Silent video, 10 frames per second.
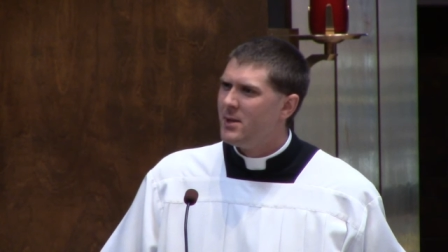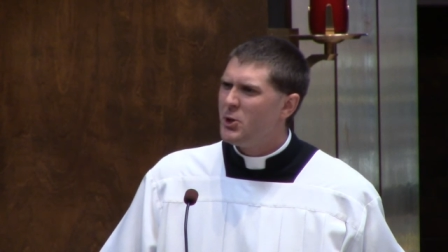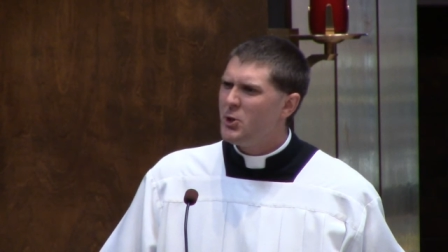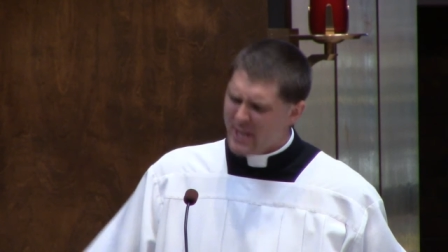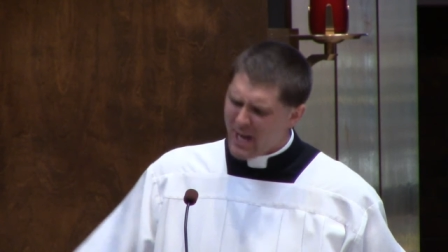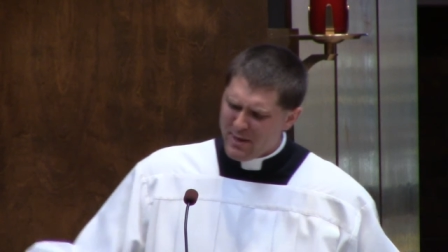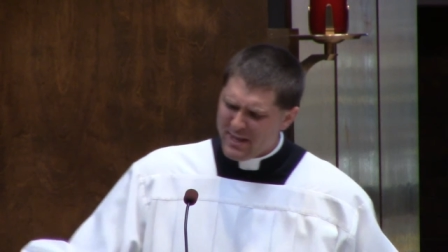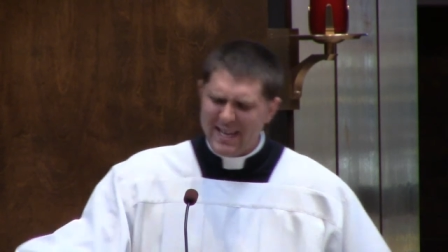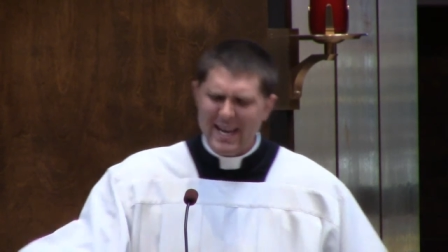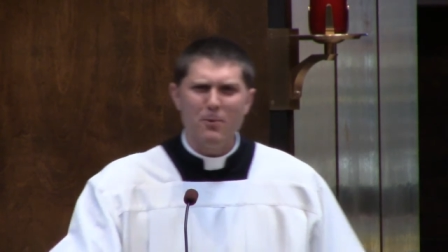You tell me
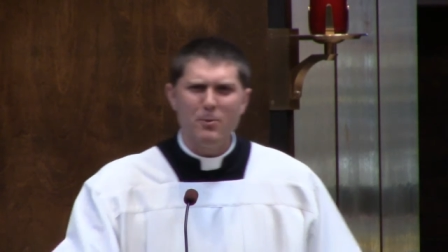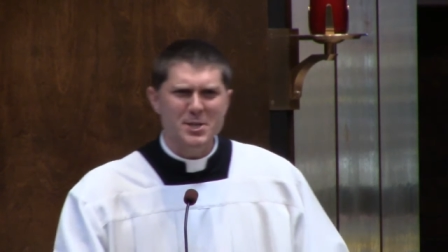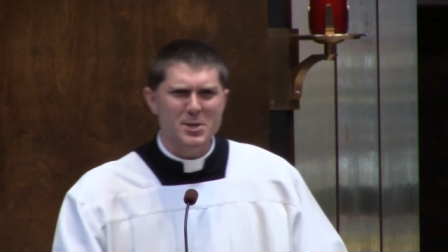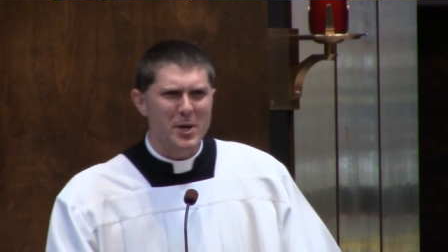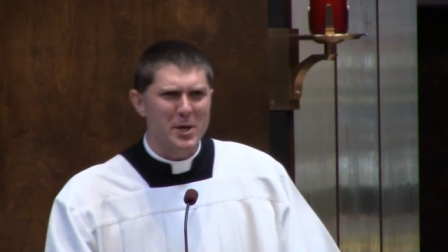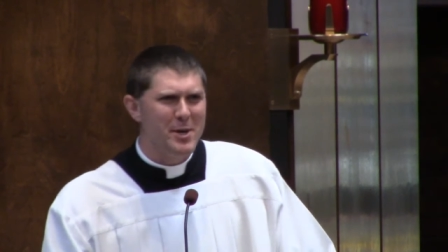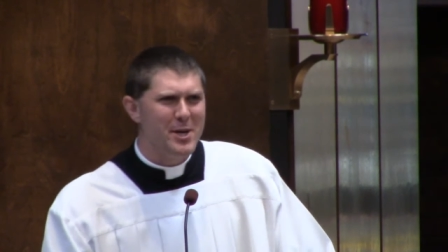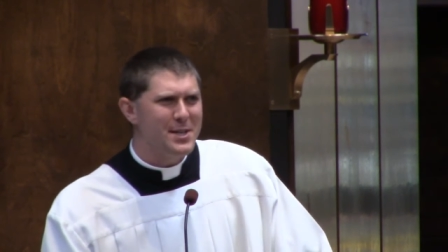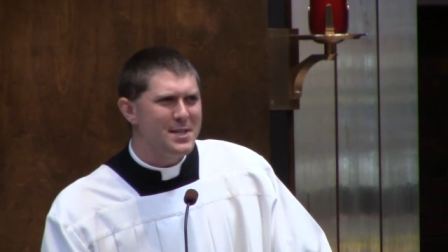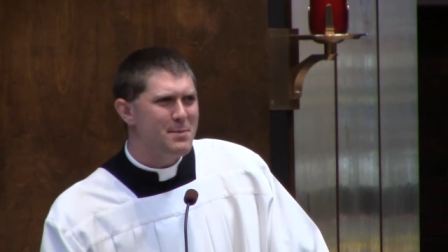that God wants to work
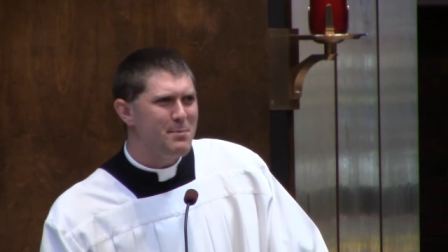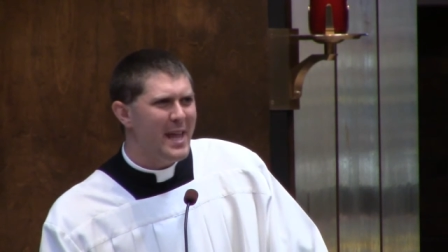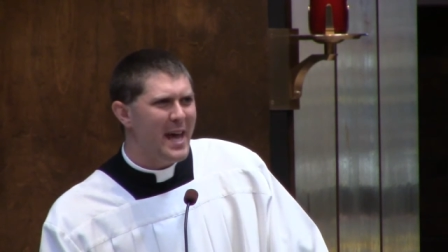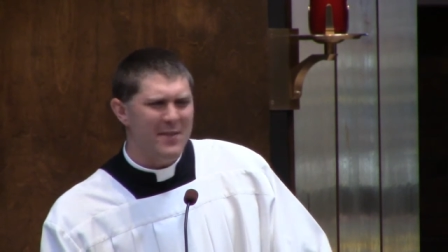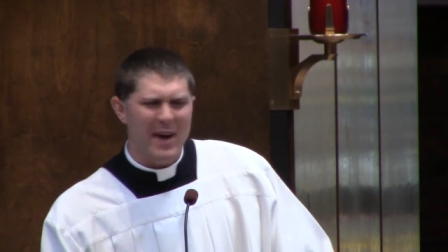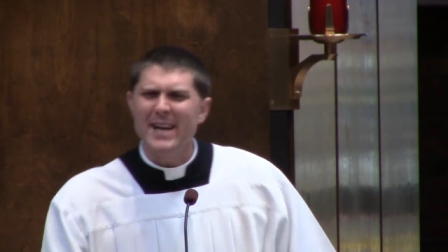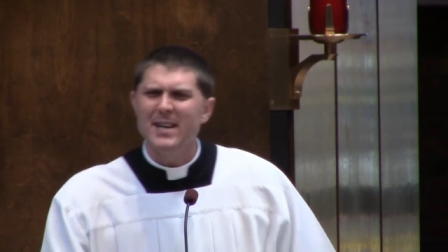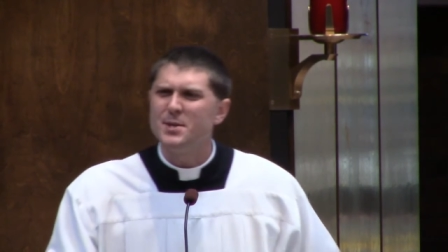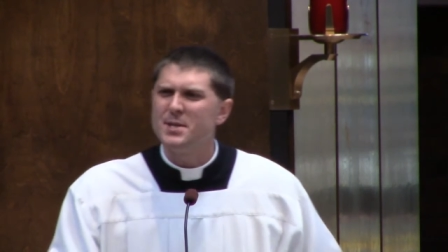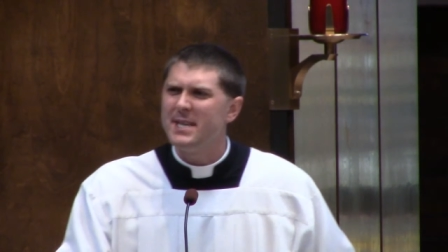miracles in my life, I
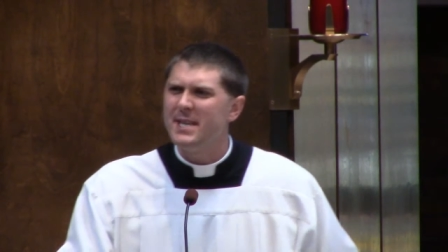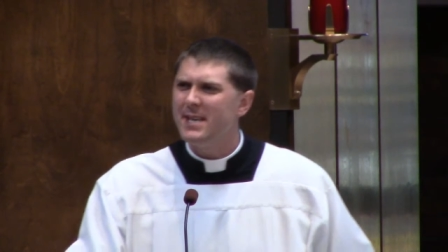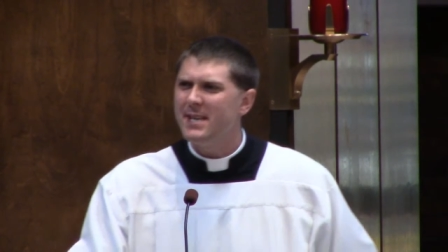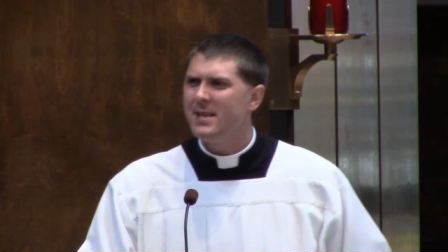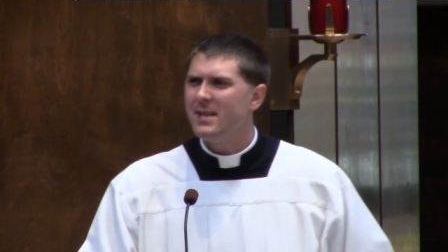don't see it.